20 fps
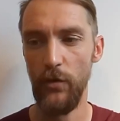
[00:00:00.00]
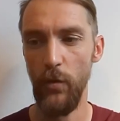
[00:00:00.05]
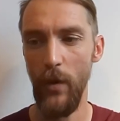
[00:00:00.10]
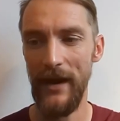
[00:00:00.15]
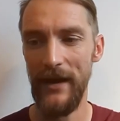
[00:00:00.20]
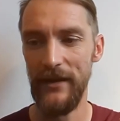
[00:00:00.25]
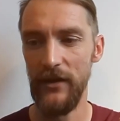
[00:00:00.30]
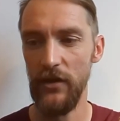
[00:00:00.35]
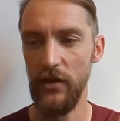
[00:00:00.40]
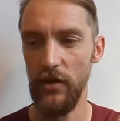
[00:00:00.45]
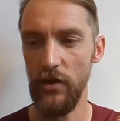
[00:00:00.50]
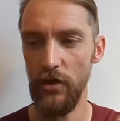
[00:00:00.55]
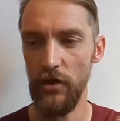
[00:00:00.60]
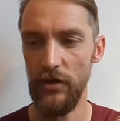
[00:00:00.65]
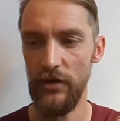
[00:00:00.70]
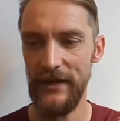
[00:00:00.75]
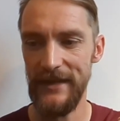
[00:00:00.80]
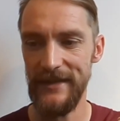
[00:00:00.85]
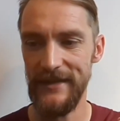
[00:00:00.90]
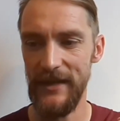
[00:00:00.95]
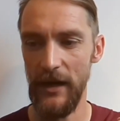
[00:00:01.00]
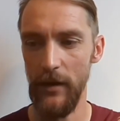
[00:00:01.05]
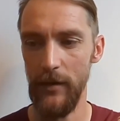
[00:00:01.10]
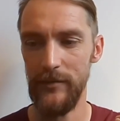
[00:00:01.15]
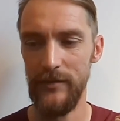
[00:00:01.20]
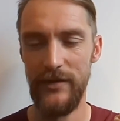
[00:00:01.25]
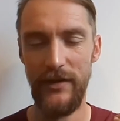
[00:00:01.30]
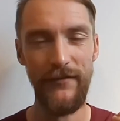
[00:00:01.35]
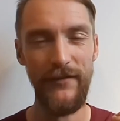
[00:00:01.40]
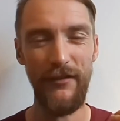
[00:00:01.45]
quite good in
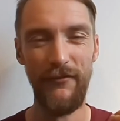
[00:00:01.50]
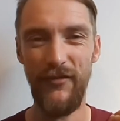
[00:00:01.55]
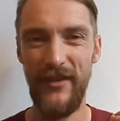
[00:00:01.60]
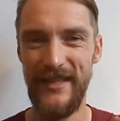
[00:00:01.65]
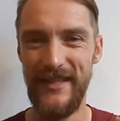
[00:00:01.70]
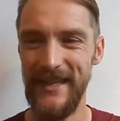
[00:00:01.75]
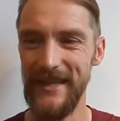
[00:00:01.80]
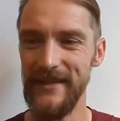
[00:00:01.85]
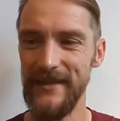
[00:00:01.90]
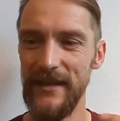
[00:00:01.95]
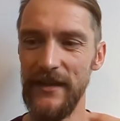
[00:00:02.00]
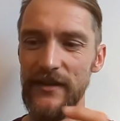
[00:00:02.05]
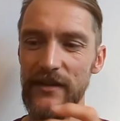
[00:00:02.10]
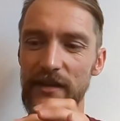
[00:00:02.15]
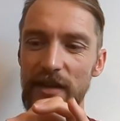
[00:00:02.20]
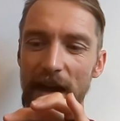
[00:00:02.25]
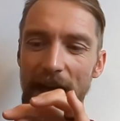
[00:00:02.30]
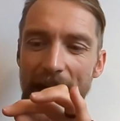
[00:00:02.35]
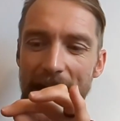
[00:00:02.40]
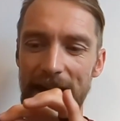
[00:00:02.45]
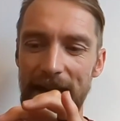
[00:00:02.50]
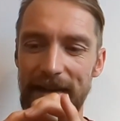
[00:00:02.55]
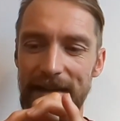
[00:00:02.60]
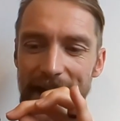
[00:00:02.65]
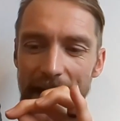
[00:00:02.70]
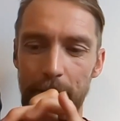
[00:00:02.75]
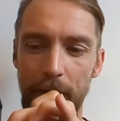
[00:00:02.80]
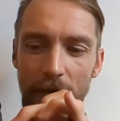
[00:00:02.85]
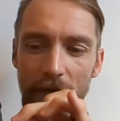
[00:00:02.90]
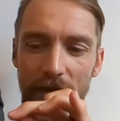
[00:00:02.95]
terms of the resistance to any
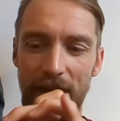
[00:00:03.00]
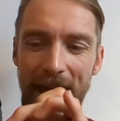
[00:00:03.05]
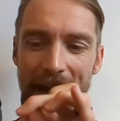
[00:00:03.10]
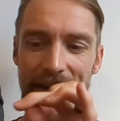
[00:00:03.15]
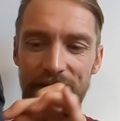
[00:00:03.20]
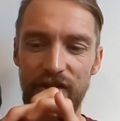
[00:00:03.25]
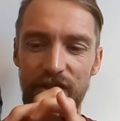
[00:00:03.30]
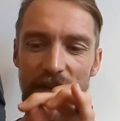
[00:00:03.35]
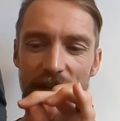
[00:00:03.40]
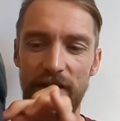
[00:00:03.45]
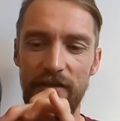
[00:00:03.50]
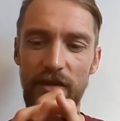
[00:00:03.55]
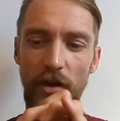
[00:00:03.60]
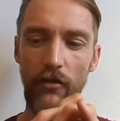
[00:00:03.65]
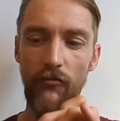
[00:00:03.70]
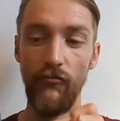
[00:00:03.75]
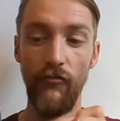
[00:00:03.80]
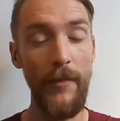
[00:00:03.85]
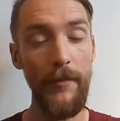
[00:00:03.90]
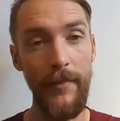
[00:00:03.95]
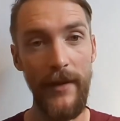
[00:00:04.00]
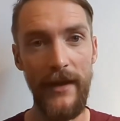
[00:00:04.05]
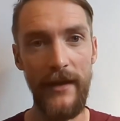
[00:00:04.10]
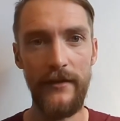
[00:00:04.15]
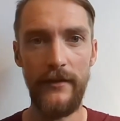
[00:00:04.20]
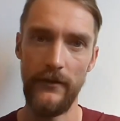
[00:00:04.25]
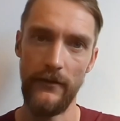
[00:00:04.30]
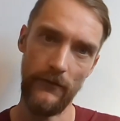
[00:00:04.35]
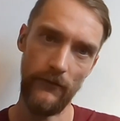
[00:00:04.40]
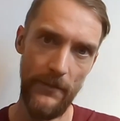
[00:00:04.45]
type of gashes or
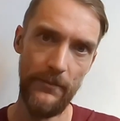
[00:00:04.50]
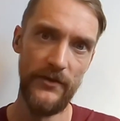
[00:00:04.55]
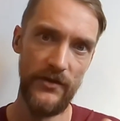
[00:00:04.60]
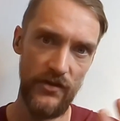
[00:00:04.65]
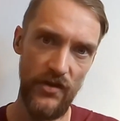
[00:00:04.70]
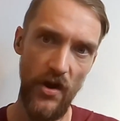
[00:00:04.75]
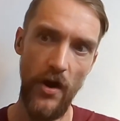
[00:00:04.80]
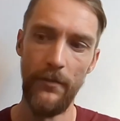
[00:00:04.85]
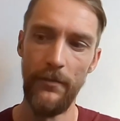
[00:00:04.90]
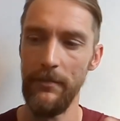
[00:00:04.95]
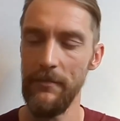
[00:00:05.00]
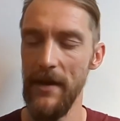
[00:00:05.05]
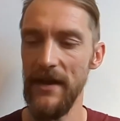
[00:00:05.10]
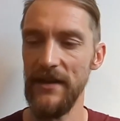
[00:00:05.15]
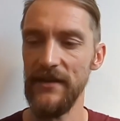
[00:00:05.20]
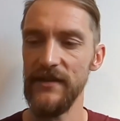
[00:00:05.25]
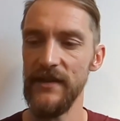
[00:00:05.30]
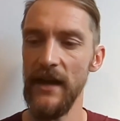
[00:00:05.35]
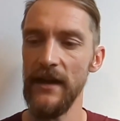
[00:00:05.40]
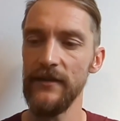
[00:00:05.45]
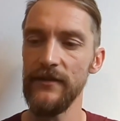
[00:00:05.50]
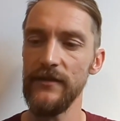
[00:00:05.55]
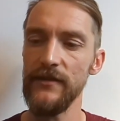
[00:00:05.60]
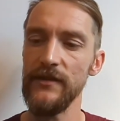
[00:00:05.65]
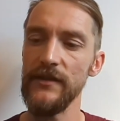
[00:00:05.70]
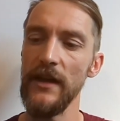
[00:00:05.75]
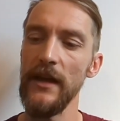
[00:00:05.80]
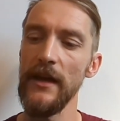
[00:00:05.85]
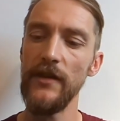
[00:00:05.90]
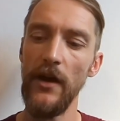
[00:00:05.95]
ripping. Ripstop makes
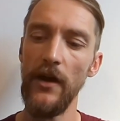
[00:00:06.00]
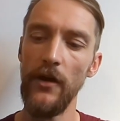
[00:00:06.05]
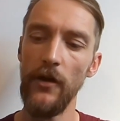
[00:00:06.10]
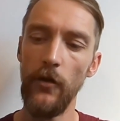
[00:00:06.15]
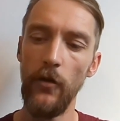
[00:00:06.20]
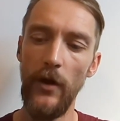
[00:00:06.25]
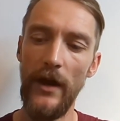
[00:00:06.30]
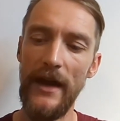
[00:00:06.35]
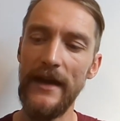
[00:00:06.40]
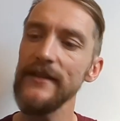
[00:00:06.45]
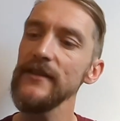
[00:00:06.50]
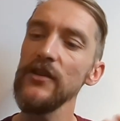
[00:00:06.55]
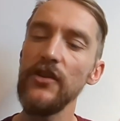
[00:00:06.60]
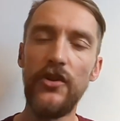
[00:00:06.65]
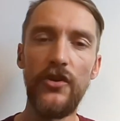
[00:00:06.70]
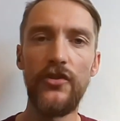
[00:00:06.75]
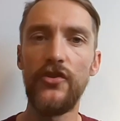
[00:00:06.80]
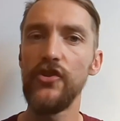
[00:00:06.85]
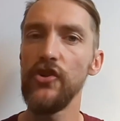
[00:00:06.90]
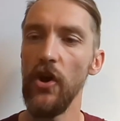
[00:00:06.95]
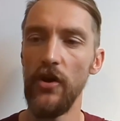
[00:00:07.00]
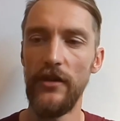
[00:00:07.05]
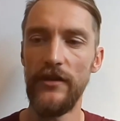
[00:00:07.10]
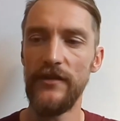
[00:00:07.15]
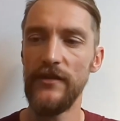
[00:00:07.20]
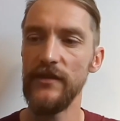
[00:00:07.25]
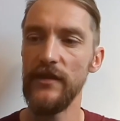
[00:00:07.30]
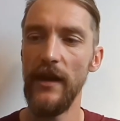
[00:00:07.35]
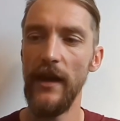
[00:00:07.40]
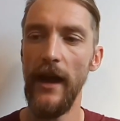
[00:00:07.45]
sense. So it's a good
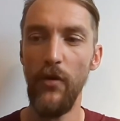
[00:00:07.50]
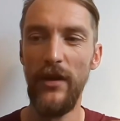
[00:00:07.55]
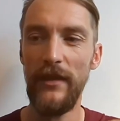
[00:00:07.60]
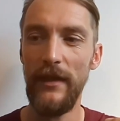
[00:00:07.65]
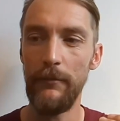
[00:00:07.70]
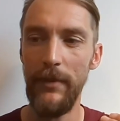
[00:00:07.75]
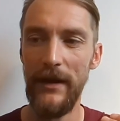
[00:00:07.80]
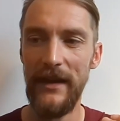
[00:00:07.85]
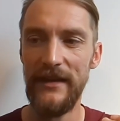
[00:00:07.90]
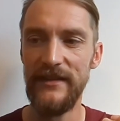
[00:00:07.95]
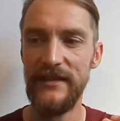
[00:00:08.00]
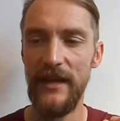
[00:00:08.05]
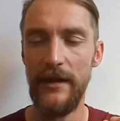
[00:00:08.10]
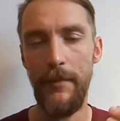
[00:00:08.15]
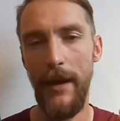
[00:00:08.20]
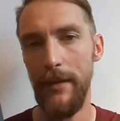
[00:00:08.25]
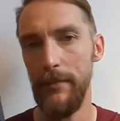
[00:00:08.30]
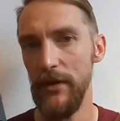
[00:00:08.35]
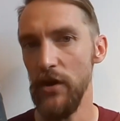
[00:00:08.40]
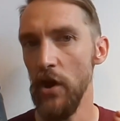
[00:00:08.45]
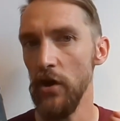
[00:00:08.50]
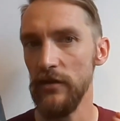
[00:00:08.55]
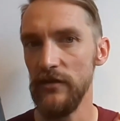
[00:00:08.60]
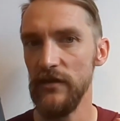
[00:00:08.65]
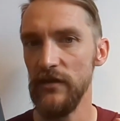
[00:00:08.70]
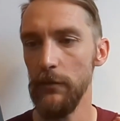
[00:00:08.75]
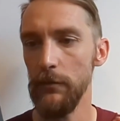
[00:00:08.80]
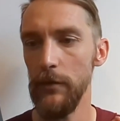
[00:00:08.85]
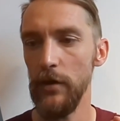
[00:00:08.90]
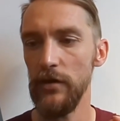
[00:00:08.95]
choice. Breathability, maybe not
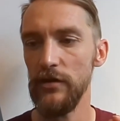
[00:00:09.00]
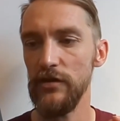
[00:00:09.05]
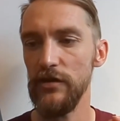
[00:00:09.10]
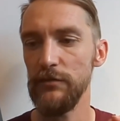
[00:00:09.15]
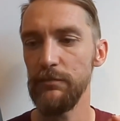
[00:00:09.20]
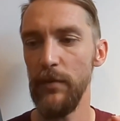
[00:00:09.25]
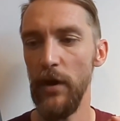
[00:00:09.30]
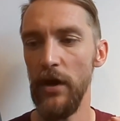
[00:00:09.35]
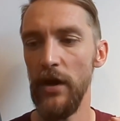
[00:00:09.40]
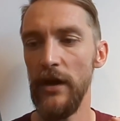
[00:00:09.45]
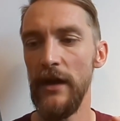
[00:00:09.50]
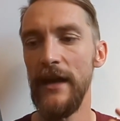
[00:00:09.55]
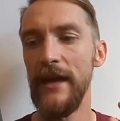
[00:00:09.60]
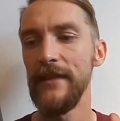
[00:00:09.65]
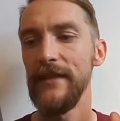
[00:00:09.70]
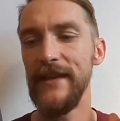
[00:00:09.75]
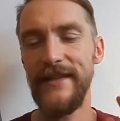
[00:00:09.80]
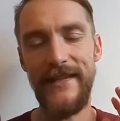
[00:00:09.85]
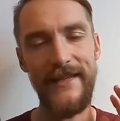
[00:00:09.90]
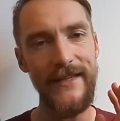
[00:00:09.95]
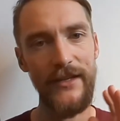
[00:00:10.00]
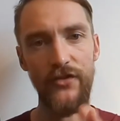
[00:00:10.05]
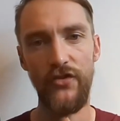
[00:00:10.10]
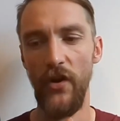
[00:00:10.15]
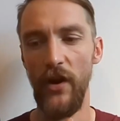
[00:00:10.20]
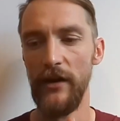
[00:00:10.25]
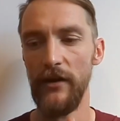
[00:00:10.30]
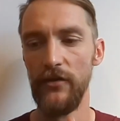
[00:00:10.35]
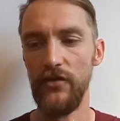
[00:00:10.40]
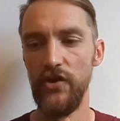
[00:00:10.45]
so much, but this is a
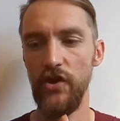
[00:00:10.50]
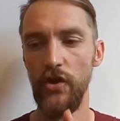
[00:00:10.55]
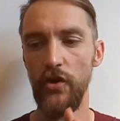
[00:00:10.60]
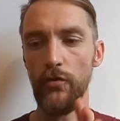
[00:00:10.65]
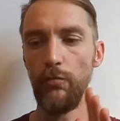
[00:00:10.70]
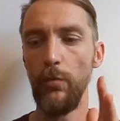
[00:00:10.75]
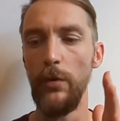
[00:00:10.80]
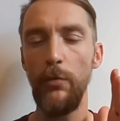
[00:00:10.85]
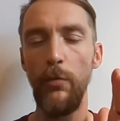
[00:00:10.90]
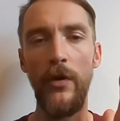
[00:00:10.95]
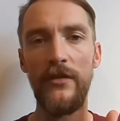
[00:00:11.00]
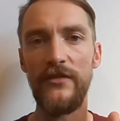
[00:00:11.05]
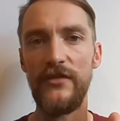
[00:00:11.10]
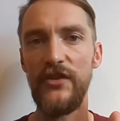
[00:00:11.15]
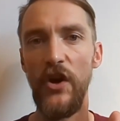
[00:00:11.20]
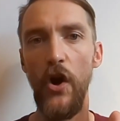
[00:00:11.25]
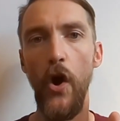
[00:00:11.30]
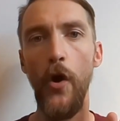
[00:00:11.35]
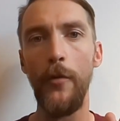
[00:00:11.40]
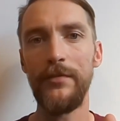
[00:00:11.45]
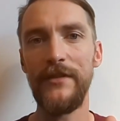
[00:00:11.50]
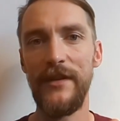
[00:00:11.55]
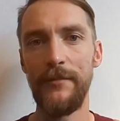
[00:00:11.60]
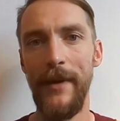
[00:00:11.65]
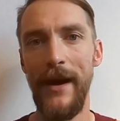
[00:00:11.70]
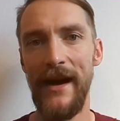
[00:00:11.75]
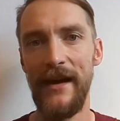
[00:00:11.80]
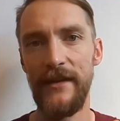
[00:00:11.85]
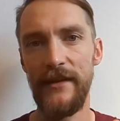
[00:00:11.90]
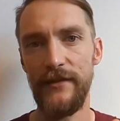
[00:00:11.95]
trail shoe. We want to
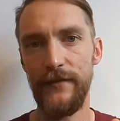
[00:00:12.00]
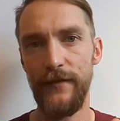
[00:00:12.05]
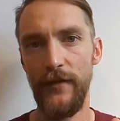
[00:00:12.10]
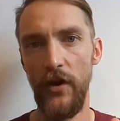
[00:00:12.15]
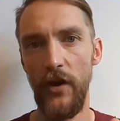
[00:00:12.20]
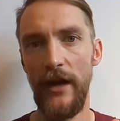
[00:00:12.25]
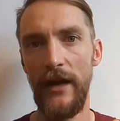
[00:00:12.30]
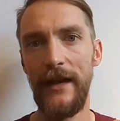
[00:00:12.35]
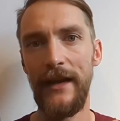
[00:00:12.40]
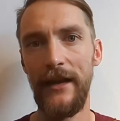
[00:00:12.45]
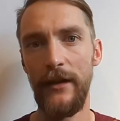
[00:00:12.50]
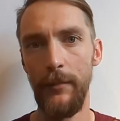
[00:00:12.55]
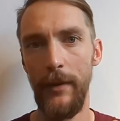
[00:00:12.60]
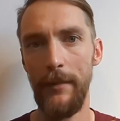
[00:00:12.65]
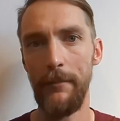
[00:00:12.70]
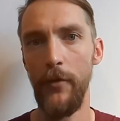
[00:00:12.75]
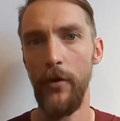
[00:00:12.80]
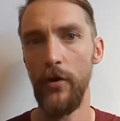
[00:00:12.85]
optimize for a little bit